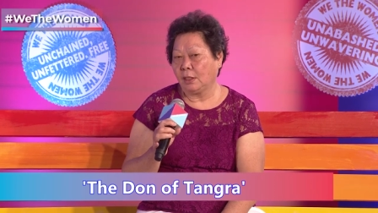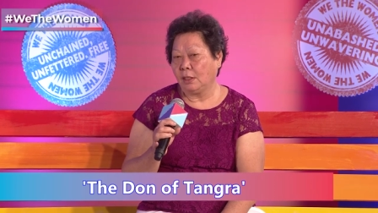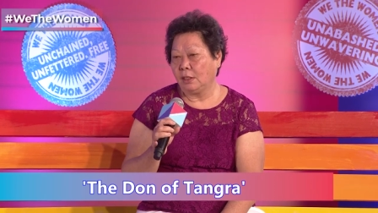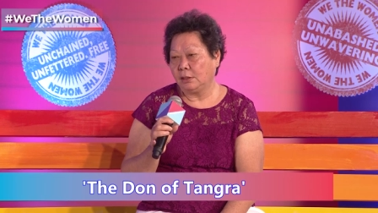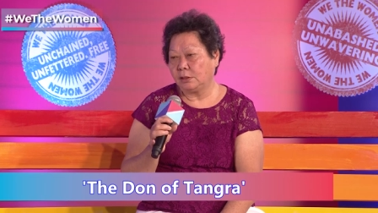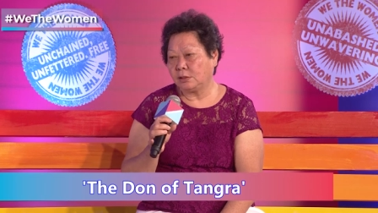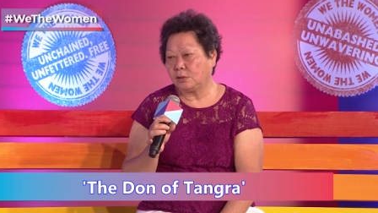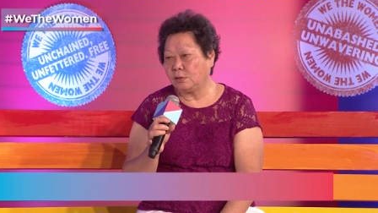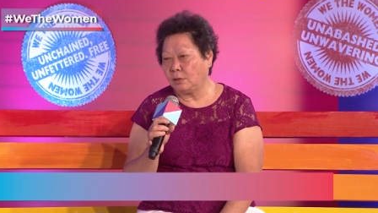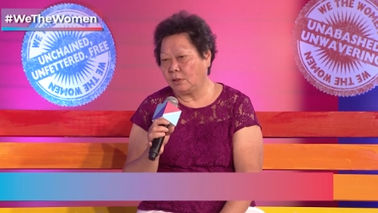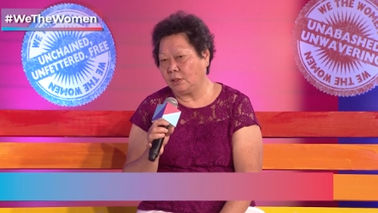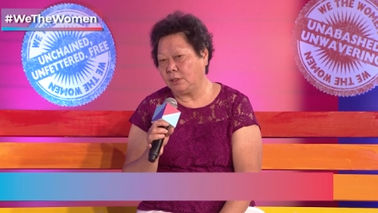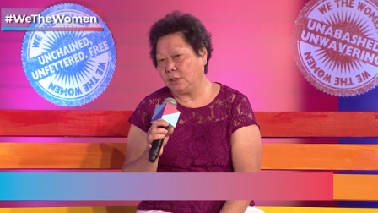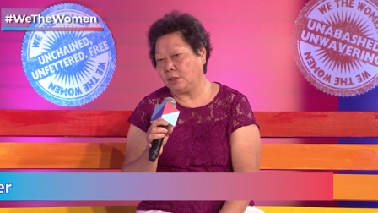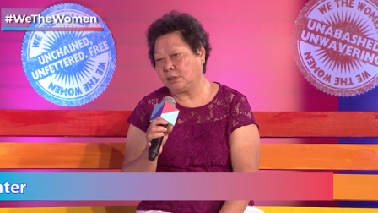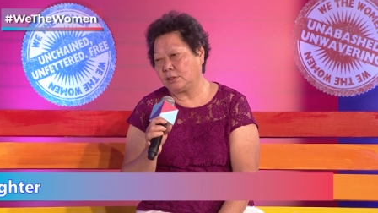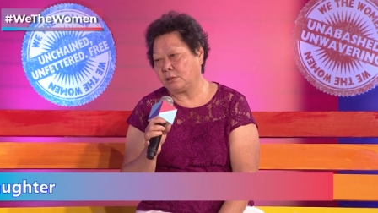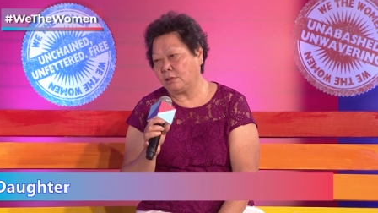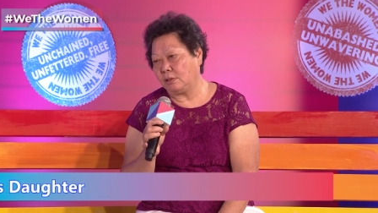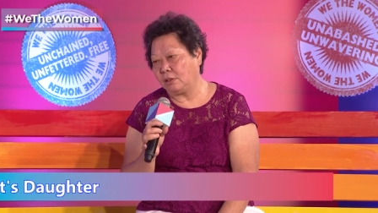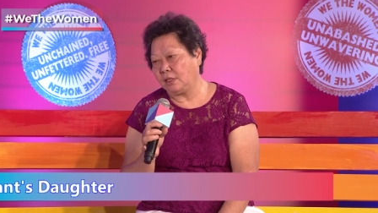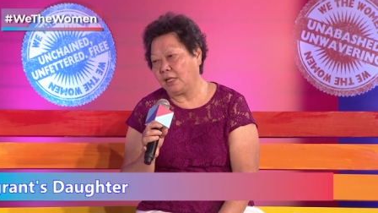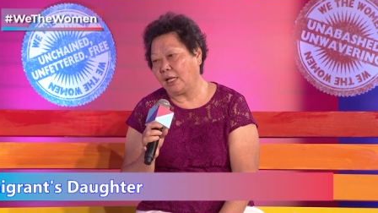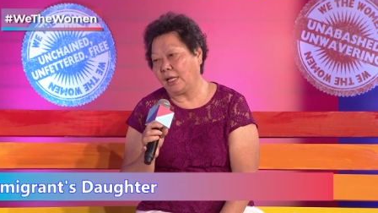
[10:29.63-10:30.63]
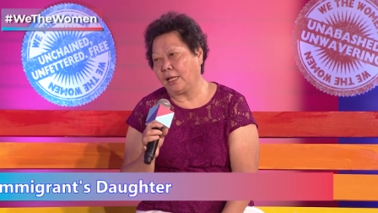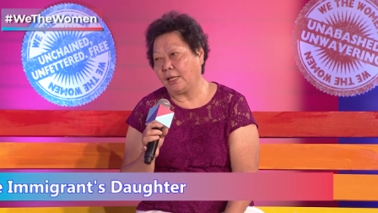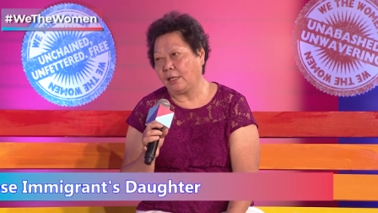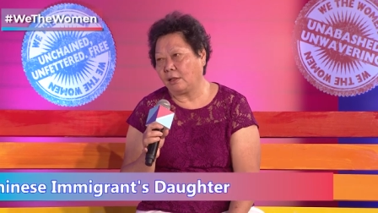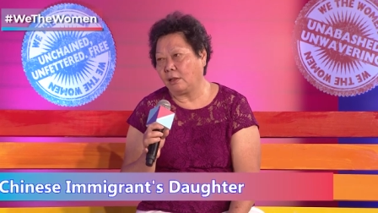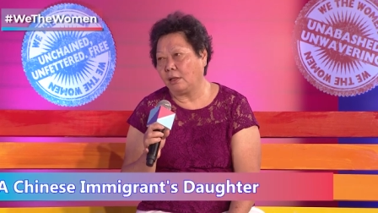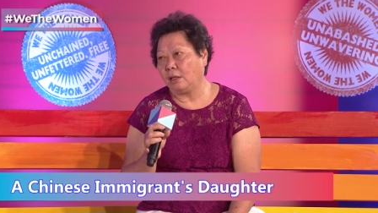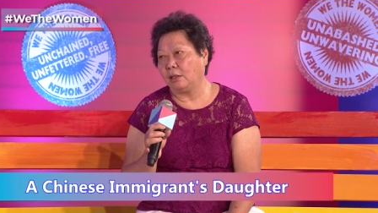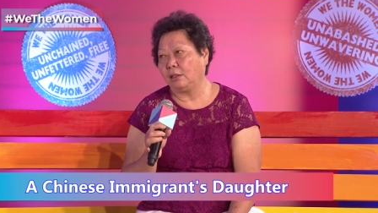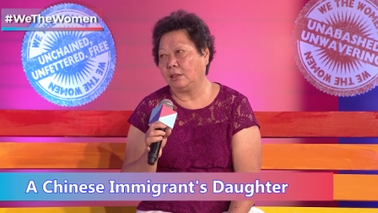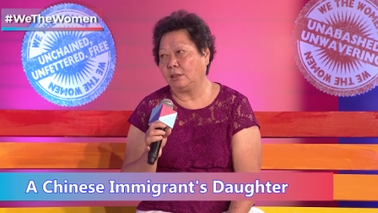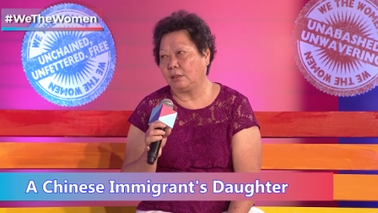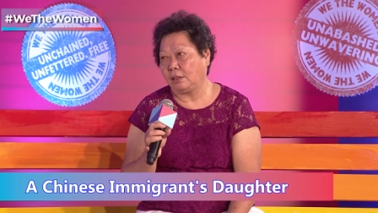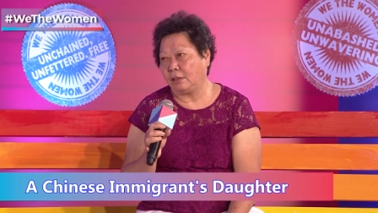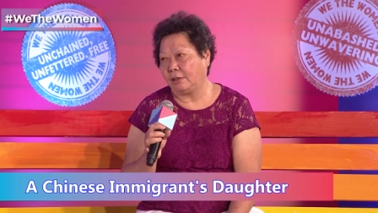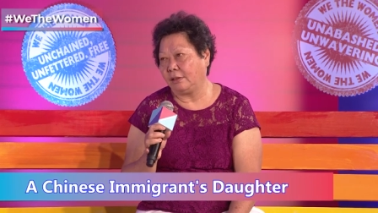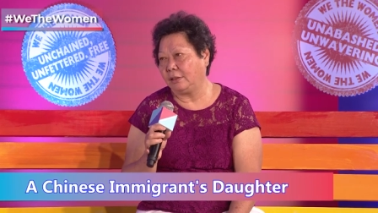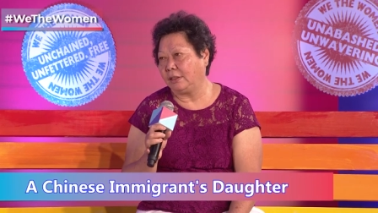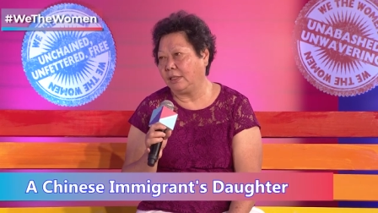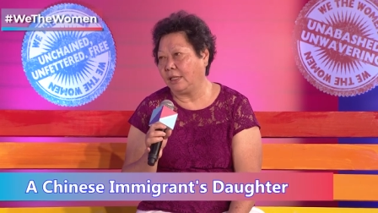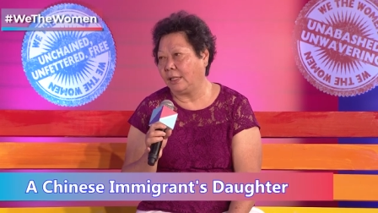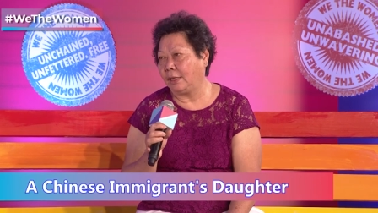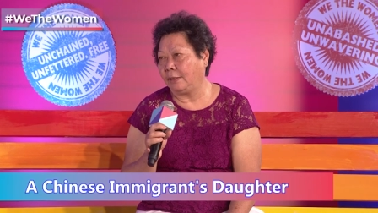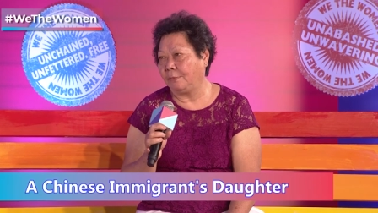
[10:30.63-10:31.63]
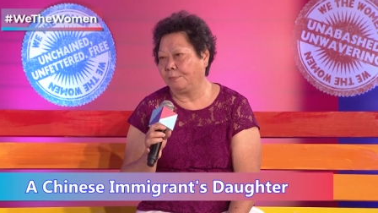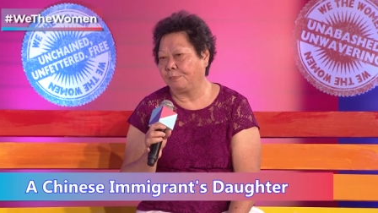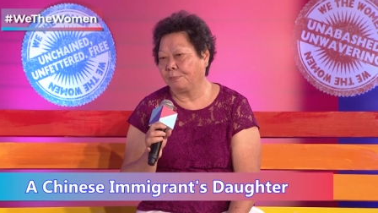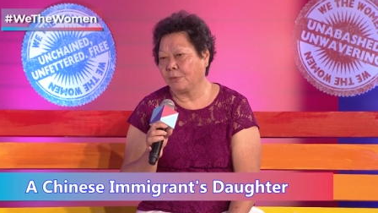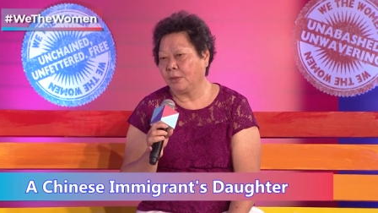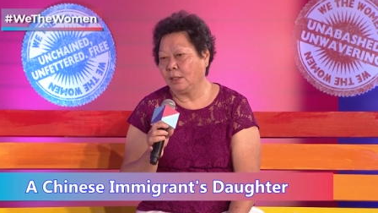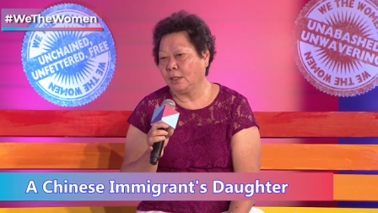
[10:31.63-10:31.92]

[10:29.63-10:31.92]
slowly, slowly I got, thought that